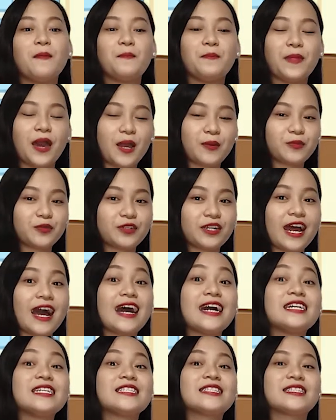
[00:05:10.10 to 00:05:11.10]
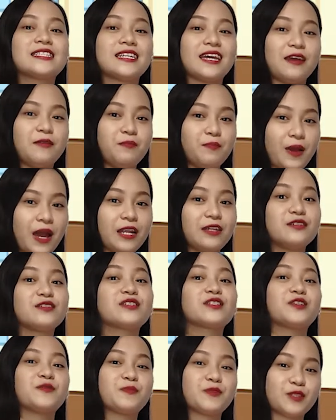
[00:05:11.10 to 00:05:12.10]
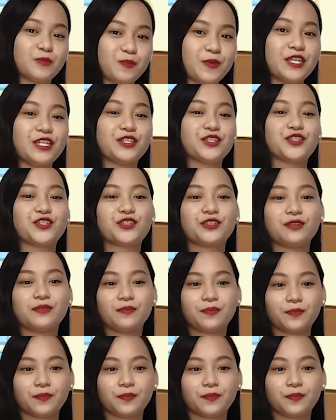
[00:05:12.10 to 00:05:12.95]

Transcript: memorized, and manuscript speech.